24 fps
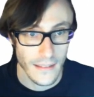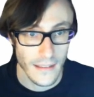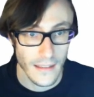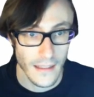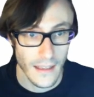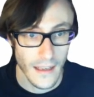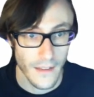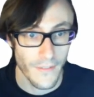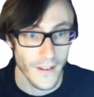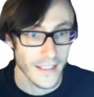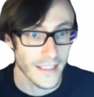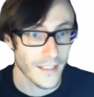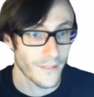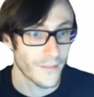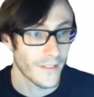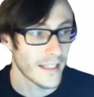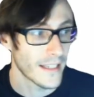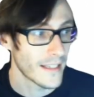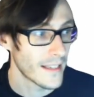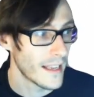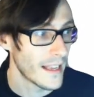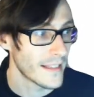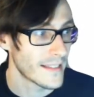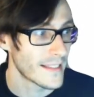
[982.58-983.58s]

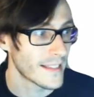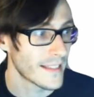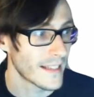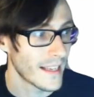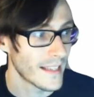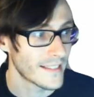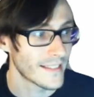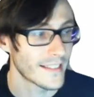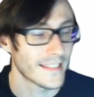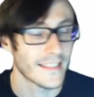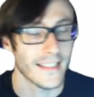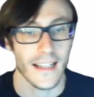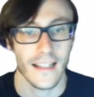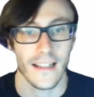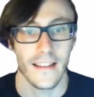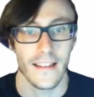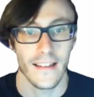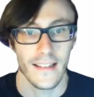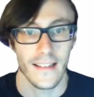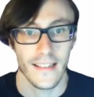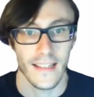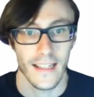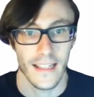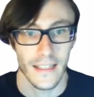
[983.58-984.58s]
effectively, it's
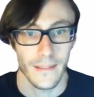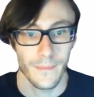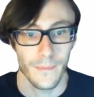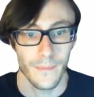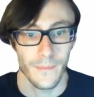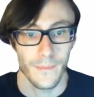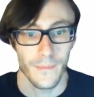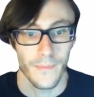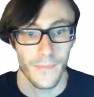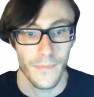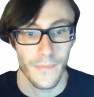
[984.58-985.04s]
exactly the same